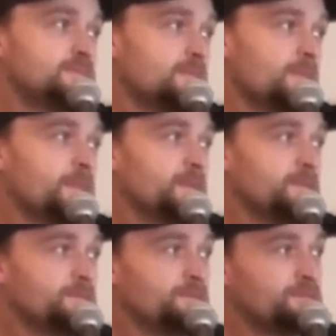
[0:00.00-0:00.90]

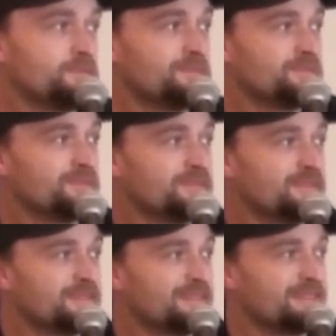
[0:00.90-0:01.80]

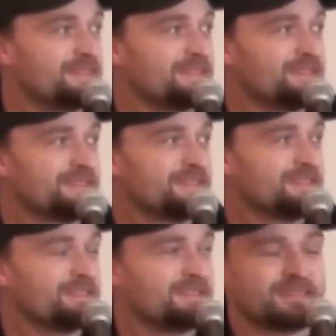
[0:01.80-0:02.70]

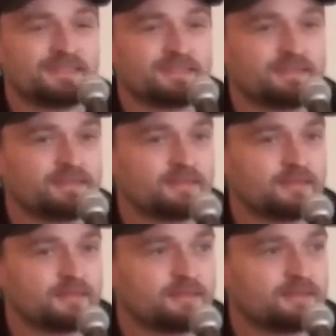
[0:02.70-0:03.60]

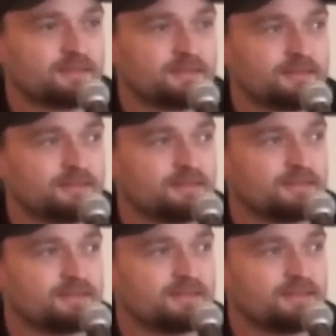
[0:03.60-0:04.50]

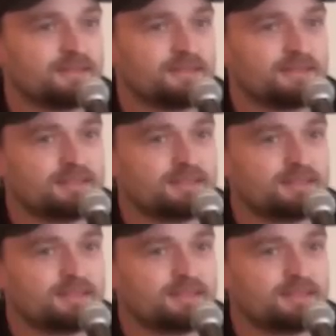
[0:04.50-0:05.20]
This person isn't speaking.